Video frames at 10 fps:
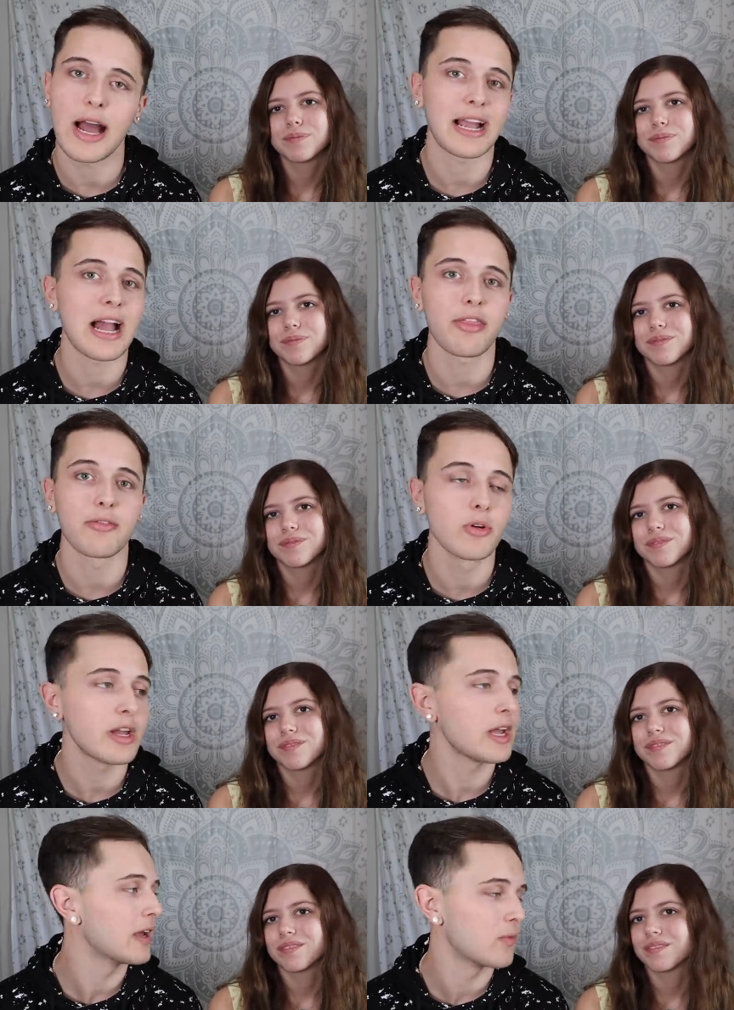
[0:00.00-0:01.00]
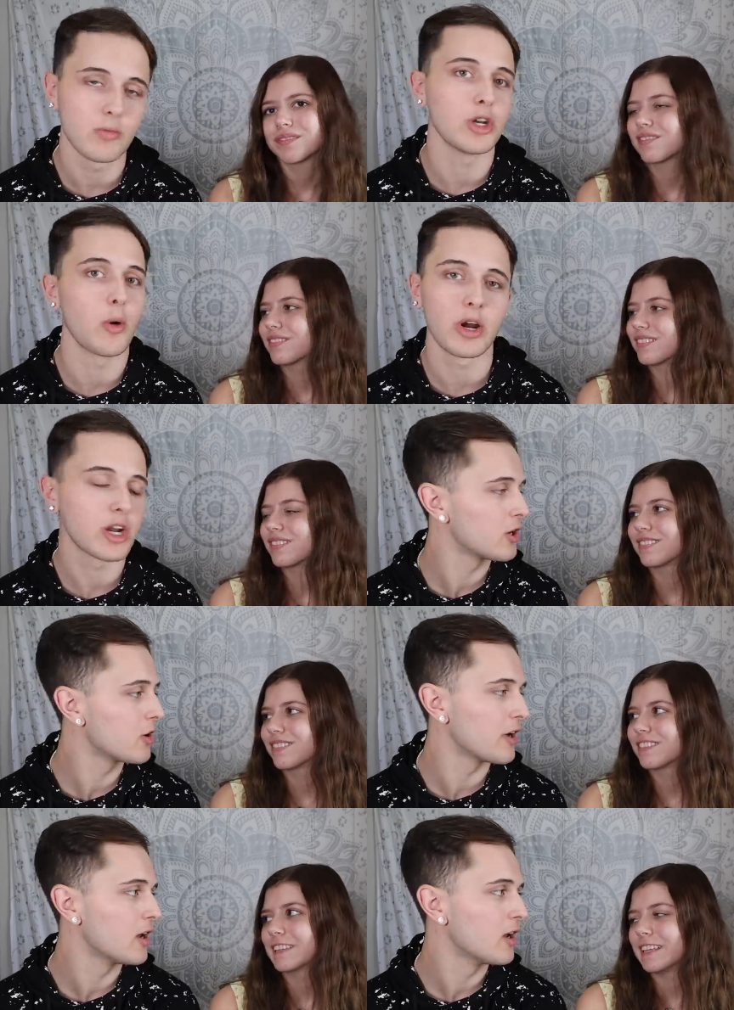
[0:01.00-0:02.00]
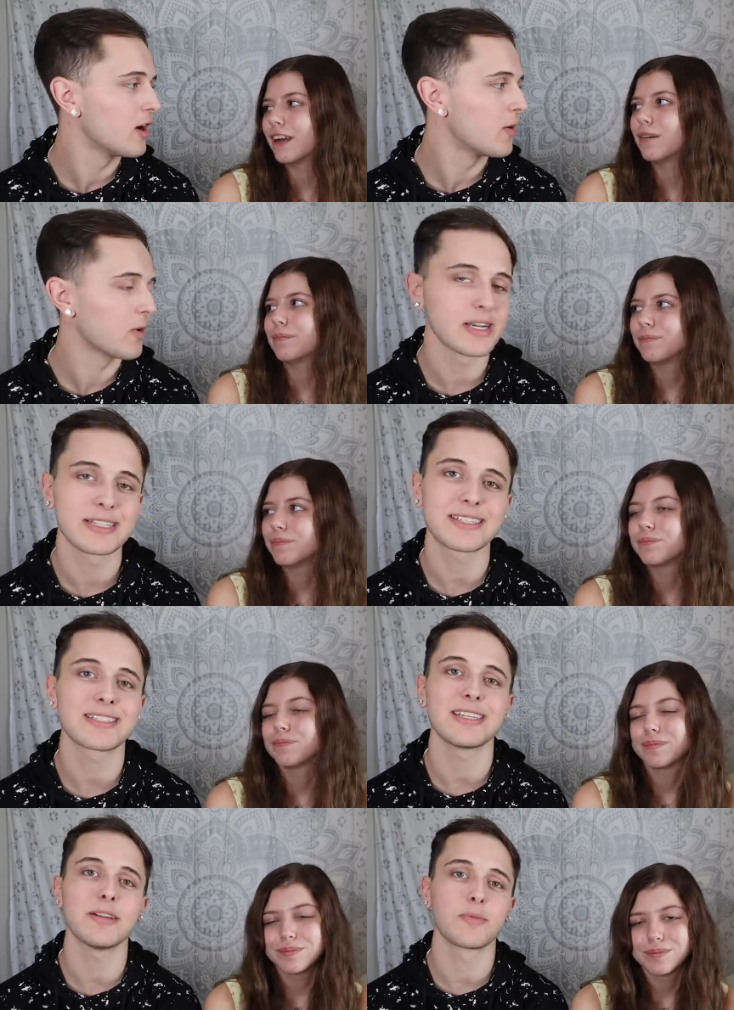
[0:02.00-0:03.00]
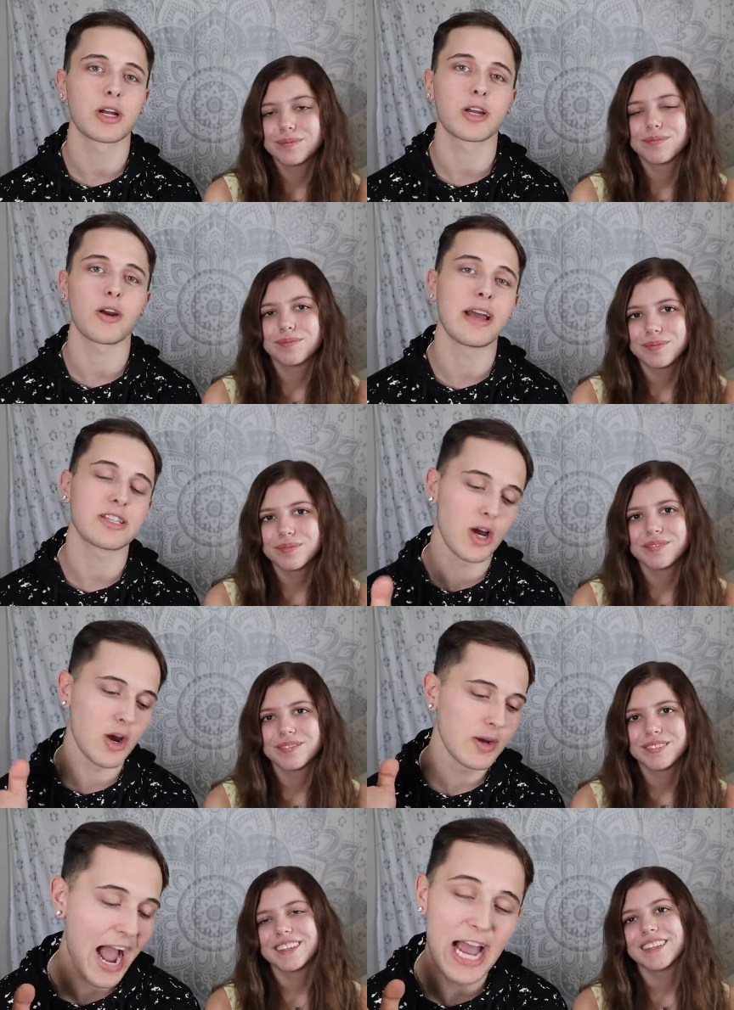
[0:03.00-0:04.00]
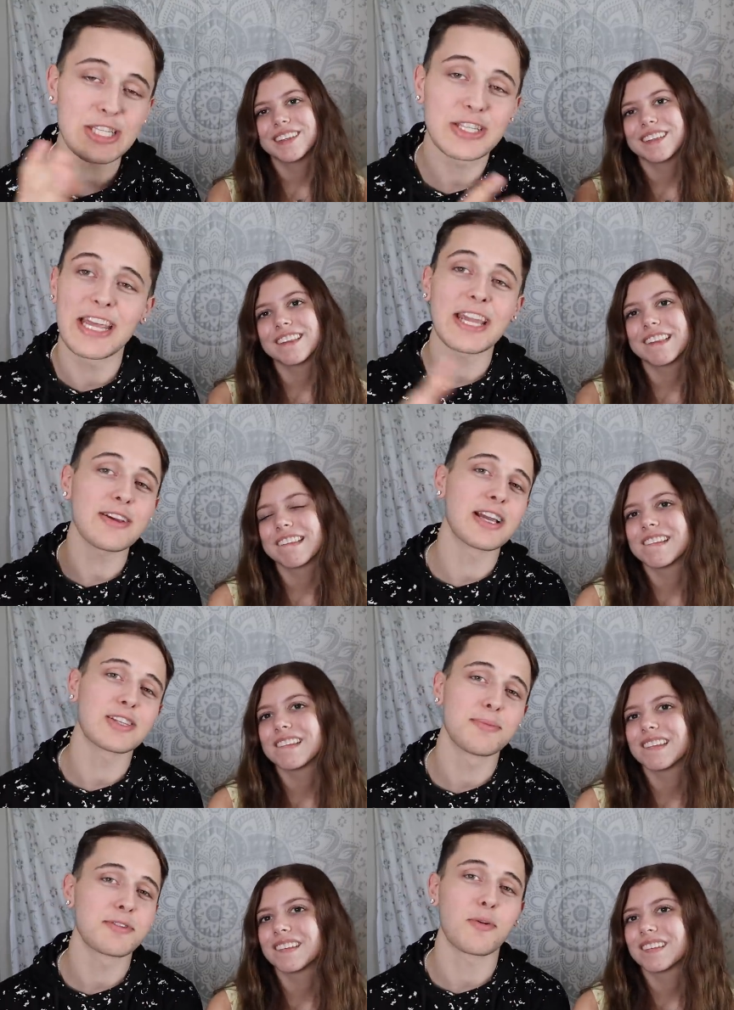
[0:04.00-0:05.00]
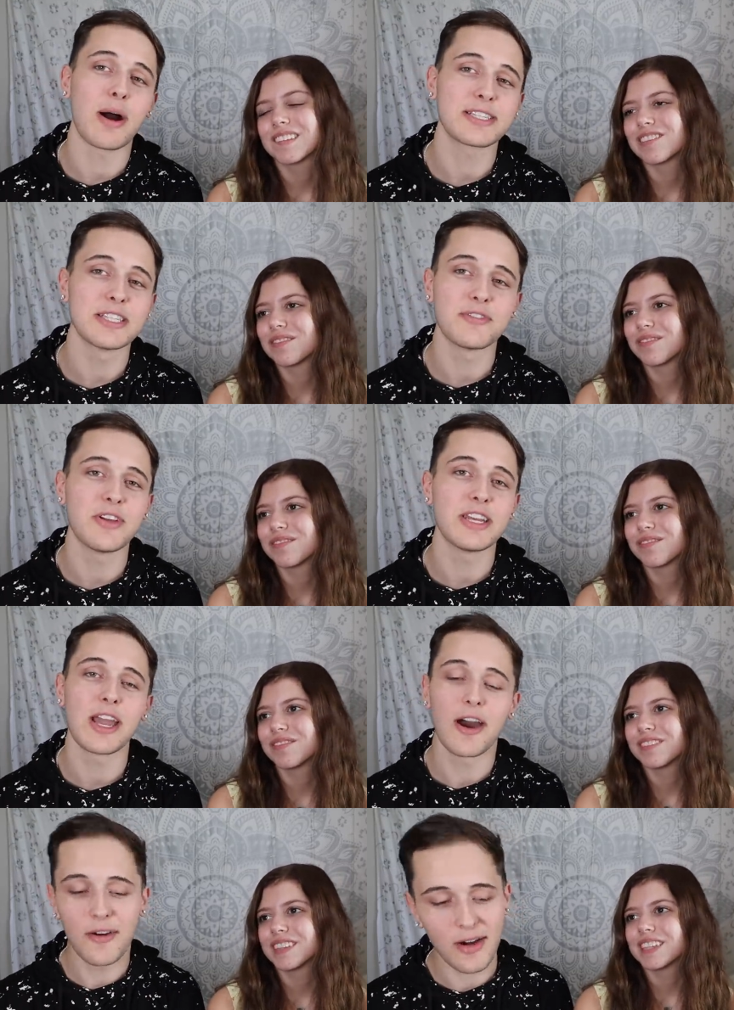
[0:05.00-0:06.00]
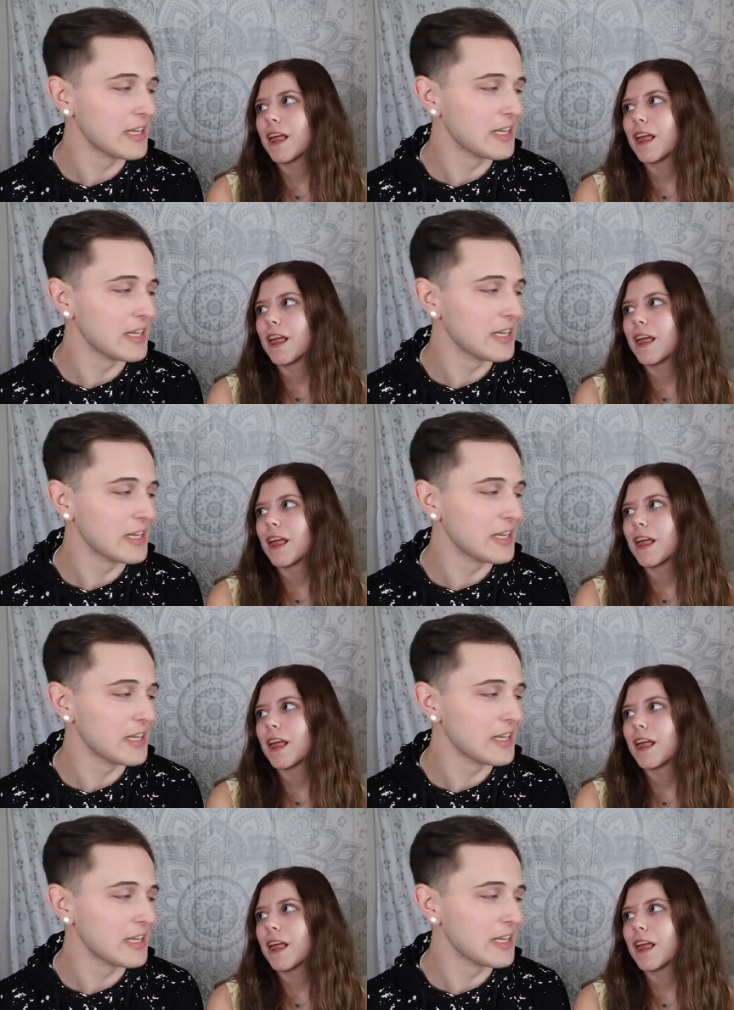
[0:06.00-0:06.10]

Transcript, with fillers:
Speaker 1: I got through it, and you know we're gonna do it. Yep. We're gonna succeed, and we're gonna go at it. So I just thank you guys so much for watching this video.